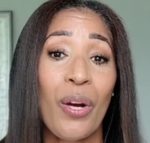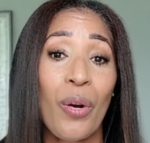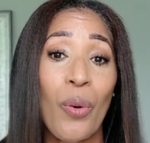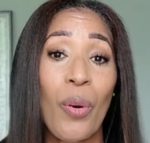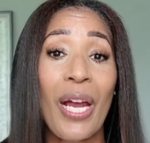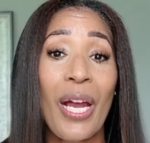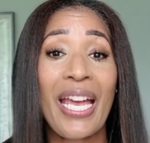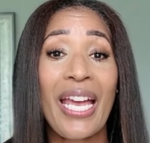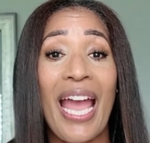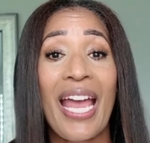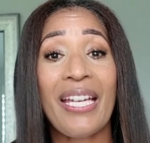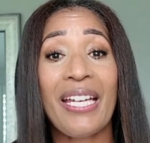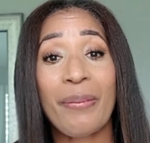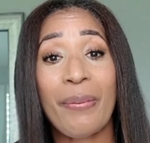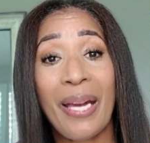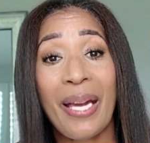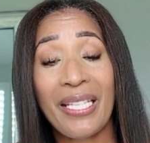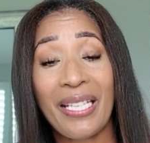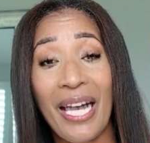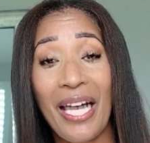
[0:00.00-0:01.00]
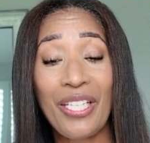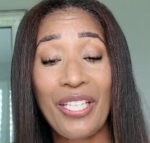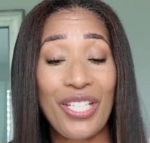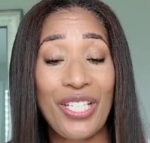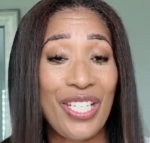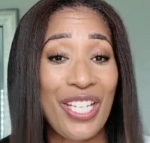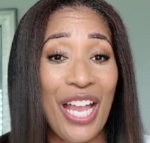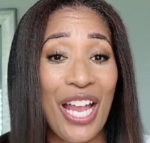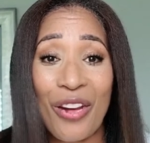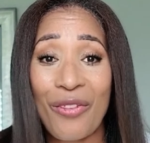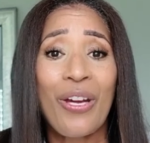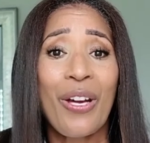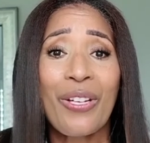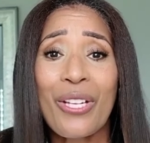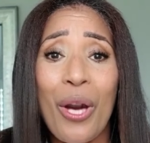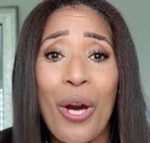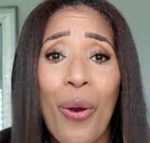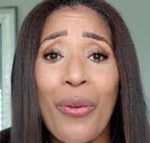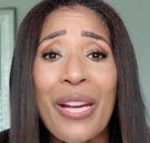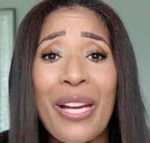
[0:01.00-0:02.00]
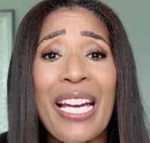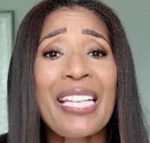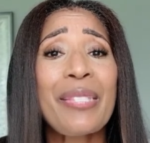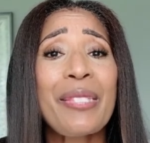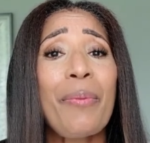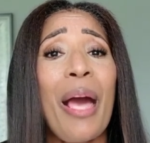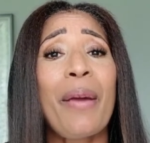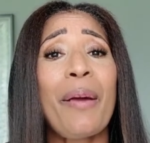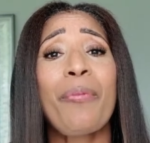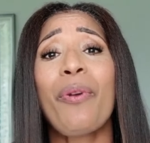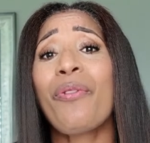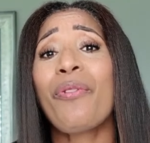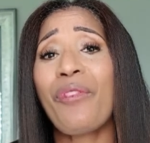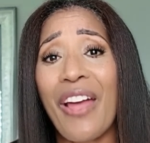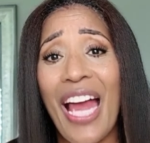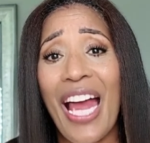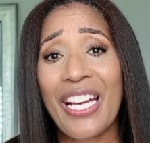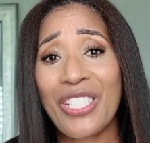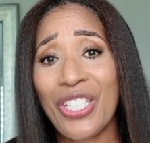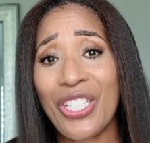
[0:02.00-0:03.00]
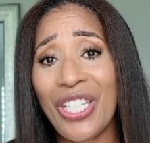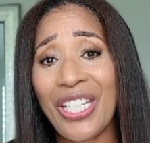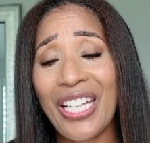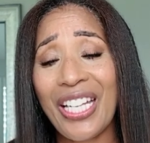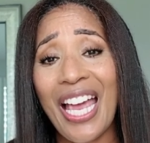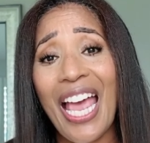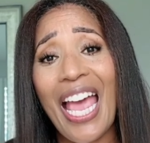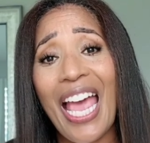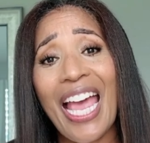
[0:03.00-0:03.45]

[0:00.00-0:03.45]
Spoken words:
Quick expectation check. Don't expect perfection.